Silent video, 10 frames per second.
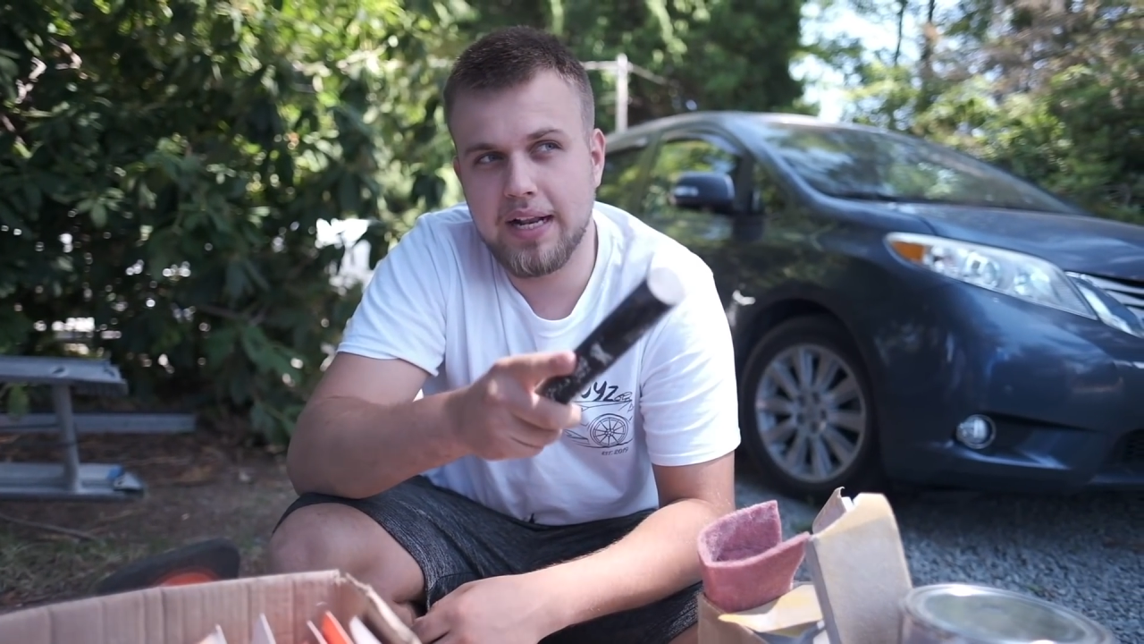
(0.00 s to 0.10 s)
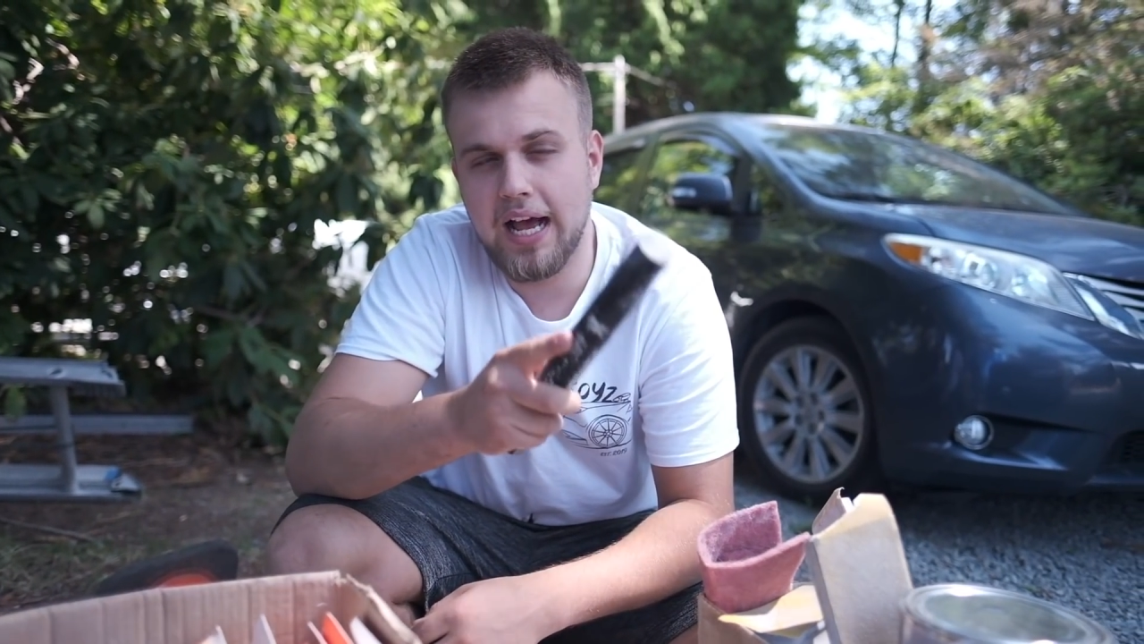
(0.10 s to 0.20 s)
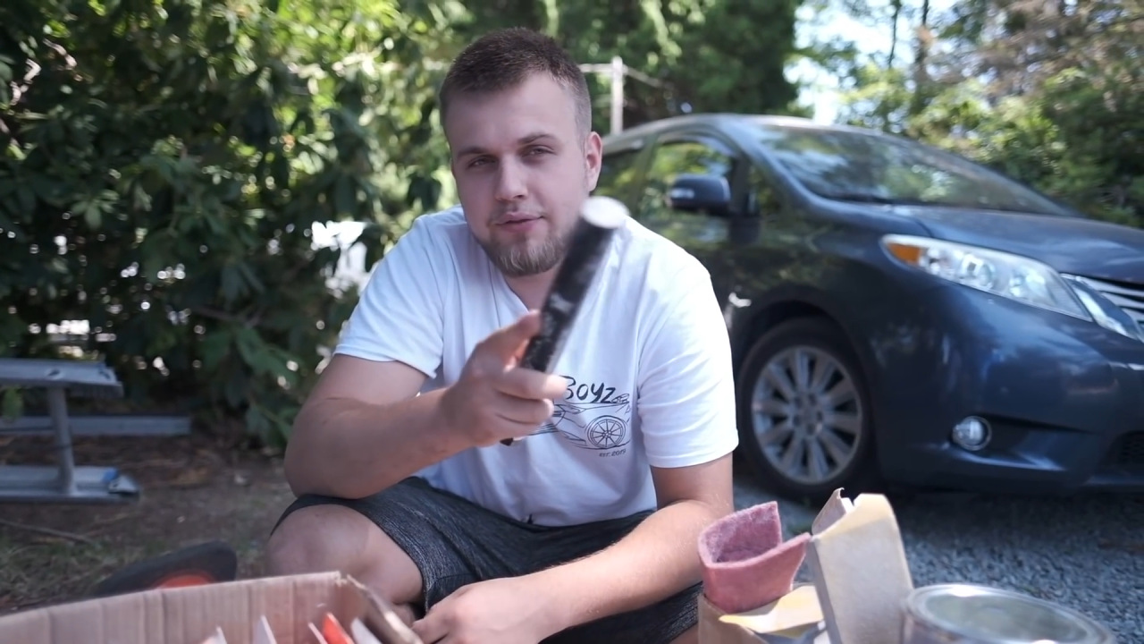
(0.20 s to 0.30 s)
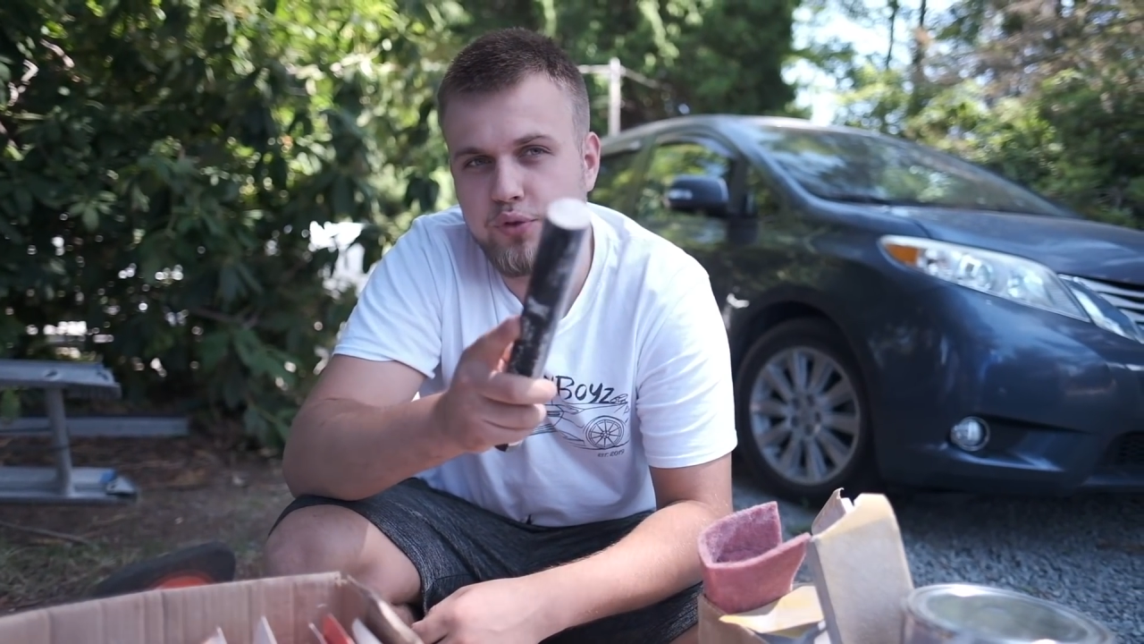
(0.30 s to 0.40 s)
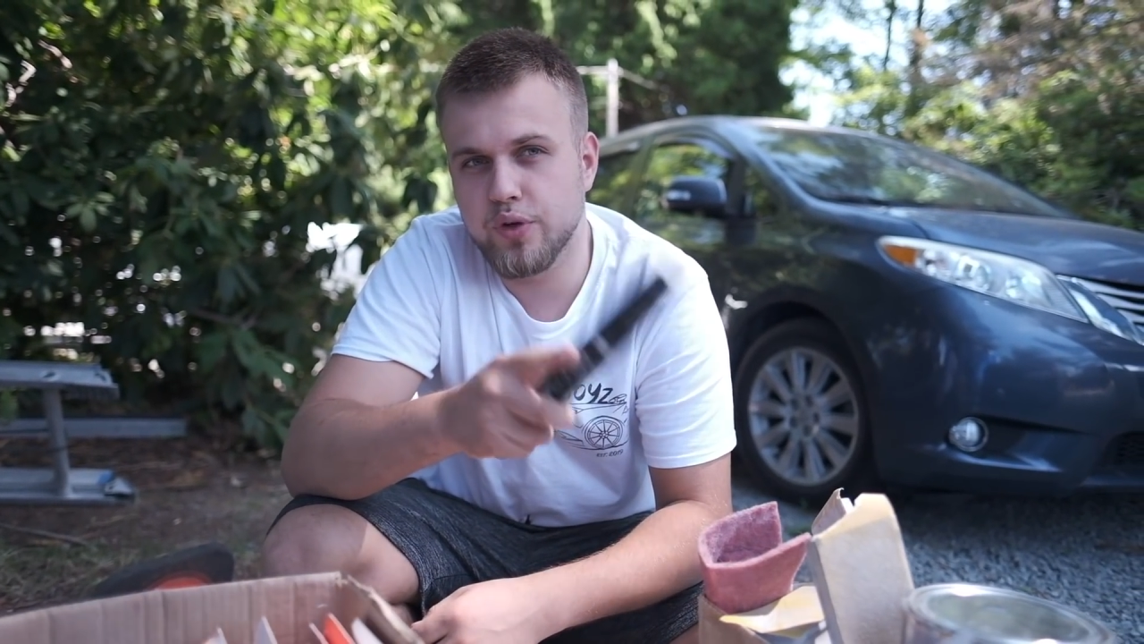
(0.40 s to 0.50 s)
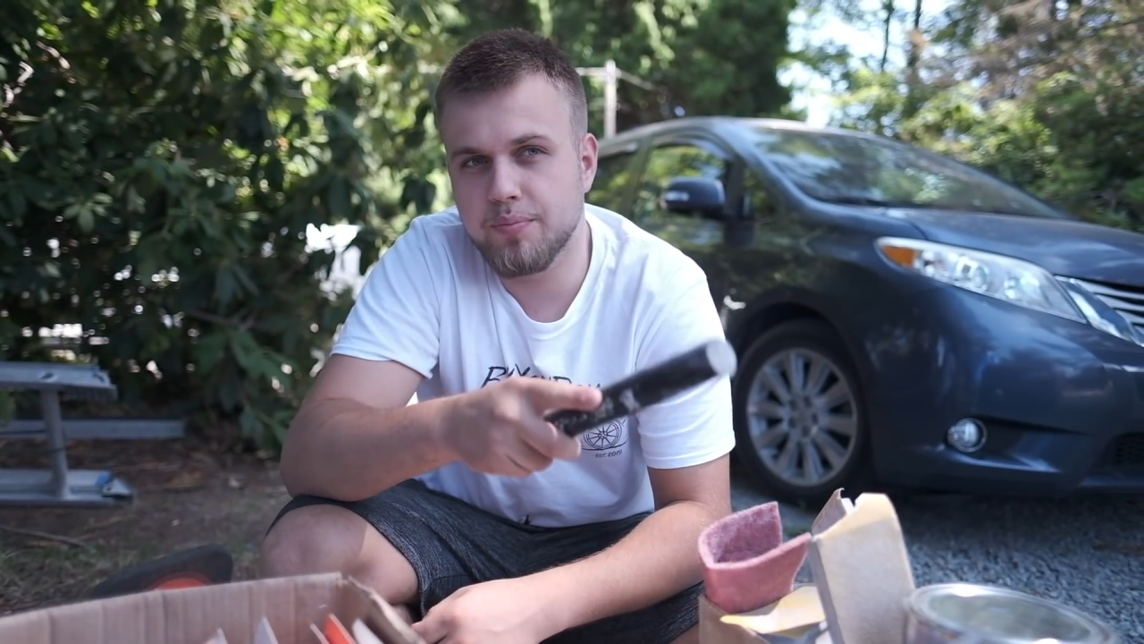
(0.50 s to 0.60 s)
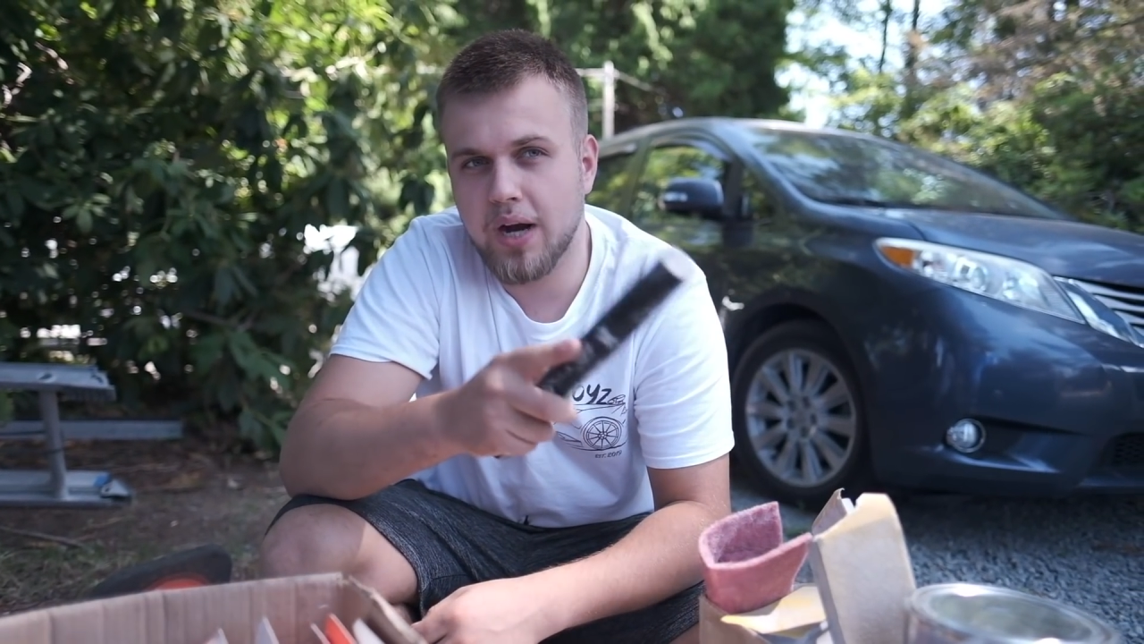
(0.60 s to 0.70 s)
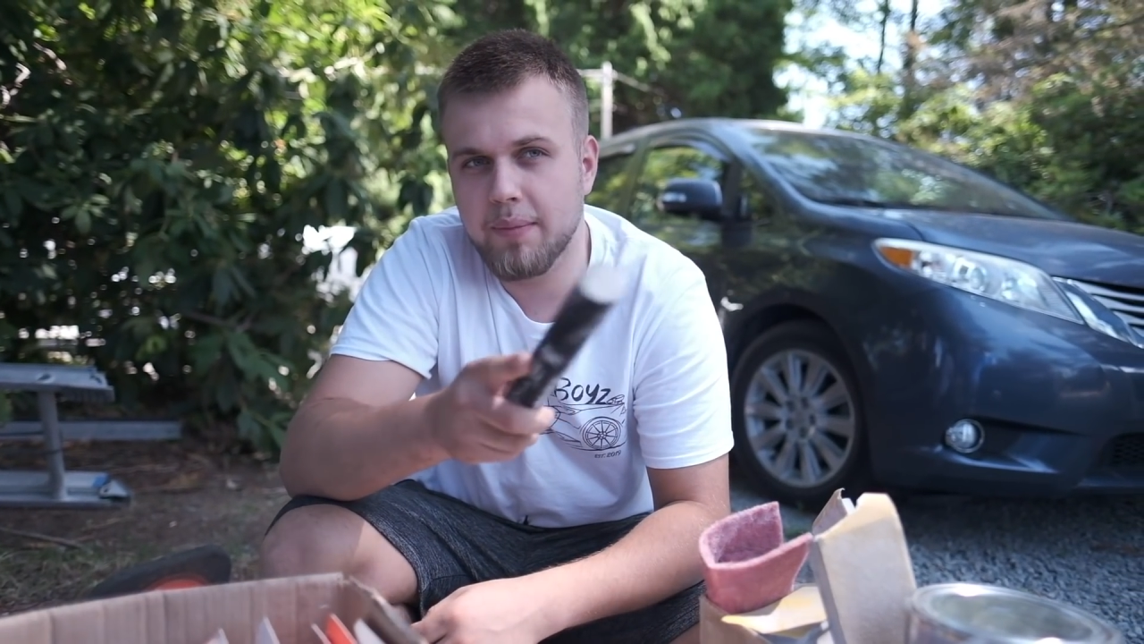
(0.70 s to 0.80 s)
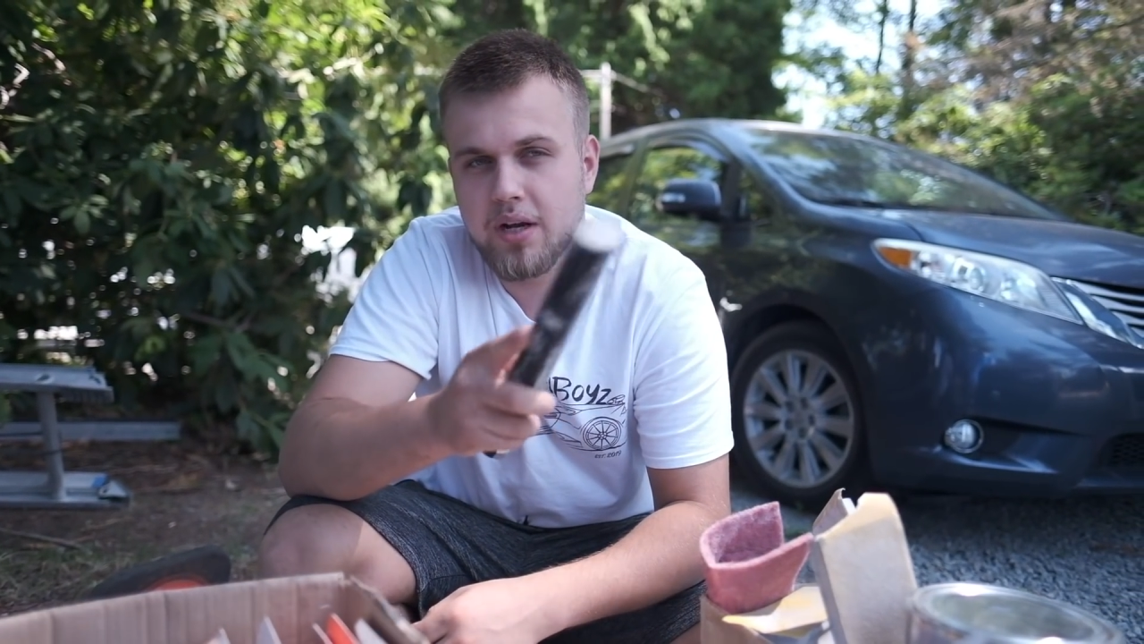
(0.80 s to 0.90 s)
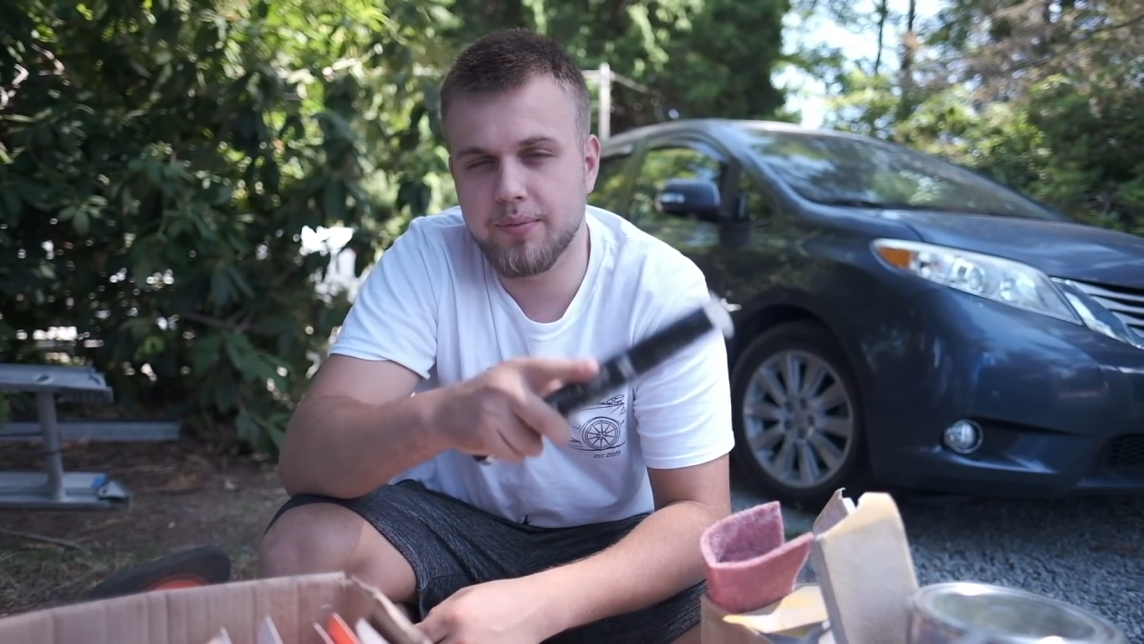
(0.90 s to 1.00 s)
have to
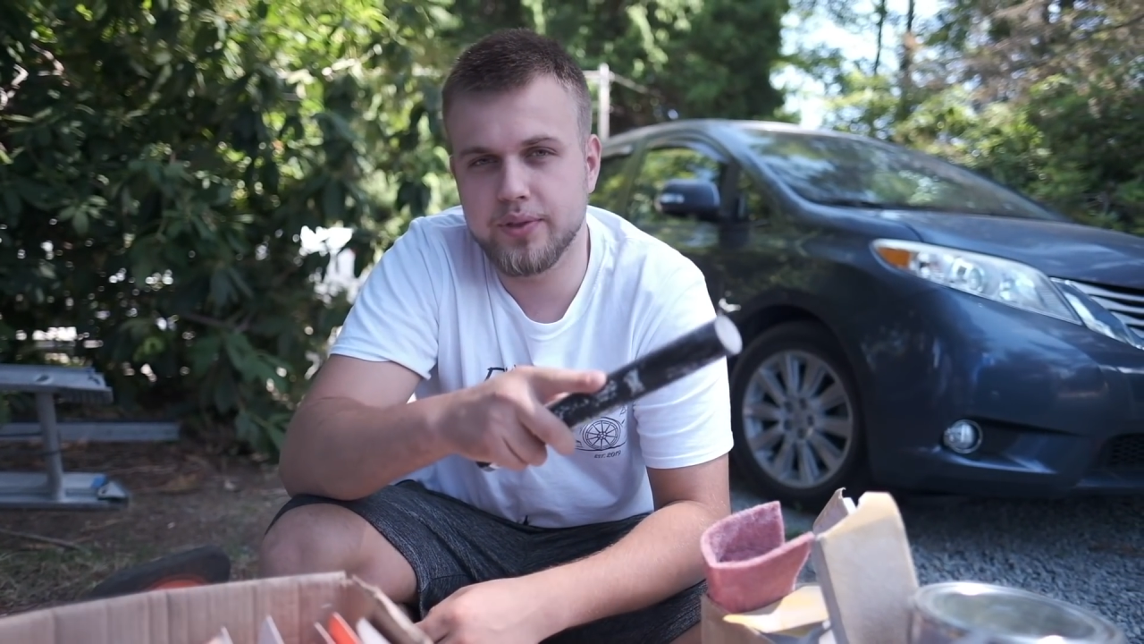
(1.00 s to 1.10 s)
reprime a couple of